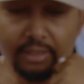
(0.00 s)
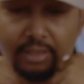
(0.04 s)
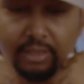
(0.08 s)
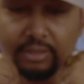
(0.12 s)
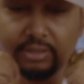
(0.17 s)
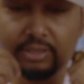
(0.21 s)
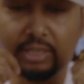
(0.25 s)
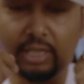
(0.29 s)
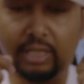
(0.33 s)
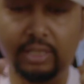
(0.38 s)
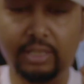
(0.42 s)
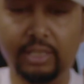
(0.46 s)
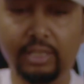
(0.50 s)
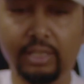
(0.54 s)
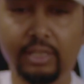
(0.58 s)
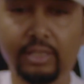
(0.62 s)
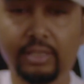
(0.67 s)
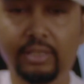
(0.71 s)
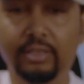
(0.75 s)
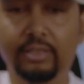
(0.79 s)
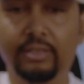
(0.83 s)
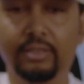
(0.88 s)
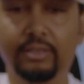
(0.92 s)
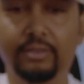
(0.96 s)
It has
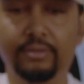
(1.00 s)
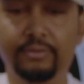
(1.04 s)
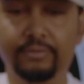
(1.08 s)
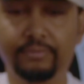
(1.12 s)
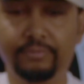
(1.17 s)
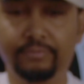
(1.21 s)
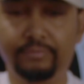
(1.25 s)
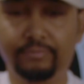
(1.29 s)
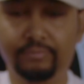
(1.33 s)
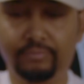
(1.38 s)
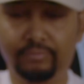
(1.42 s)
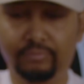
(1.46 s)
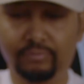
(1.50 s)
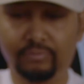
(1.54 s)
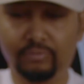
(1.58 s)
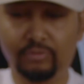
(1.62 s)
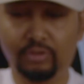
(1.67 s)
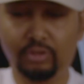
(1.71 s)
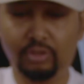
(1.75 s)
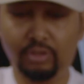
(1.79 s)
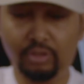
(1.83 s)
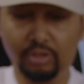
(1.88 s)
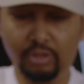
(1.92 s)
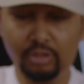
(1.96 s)
started.
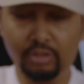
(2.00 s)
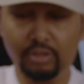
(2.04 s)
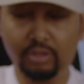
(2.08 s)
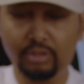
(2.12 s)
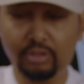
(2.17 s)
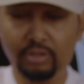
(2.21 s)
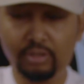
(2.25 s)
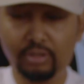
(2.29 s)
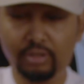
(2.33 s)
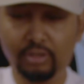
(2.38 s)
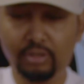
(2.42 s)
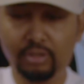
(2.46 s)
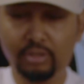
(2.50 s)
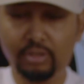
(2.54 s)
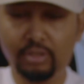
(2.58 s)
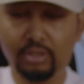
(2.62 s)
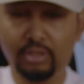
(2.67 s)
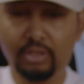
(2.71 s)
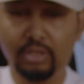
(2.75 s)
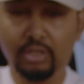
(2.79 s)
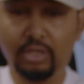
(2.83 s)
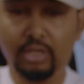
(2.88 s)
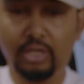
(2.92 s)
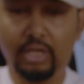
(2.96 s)
Good.
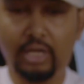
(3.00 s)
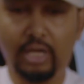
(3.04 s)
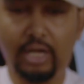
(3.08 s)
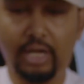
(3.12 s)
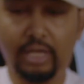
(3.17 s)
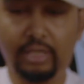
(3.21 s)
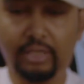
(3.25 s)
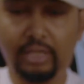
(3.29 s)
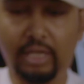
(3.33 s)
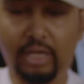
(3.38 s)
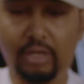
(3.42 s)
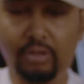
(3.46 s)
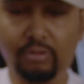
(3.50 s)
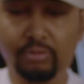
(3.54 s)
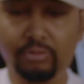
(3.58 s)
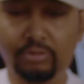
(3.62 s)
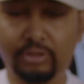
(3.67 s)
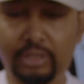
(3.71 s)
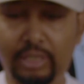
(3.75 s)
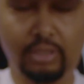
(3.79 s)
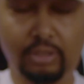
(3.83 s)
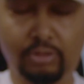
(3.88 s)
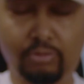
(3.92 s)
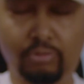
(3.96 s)
And now
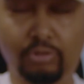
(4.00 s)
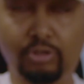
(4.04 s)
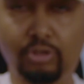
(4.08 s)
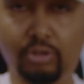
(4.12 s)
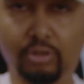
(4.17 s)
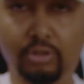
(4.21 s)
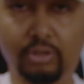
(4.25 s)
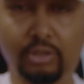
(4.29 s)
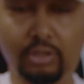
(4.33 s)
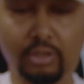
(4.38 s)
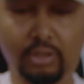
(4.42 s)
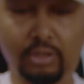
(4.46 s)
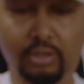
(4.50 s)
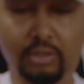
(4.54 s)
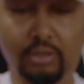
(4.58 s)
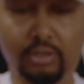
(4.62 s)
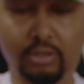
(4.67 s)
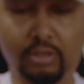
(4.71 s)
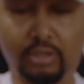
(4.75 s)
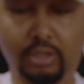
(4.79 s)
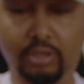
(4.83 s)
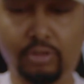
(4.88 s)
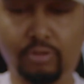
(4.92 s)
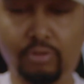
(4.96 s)
I switch on
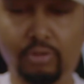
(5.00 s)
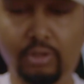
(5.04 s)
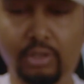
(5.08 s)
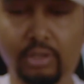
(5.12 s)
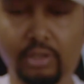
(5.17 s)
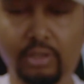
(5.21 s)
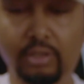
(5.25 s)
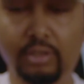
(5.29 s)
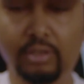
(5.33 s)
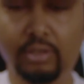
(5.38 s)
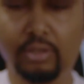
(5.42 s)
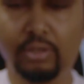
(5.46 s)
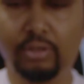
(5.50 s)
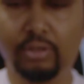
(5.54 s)
the controller.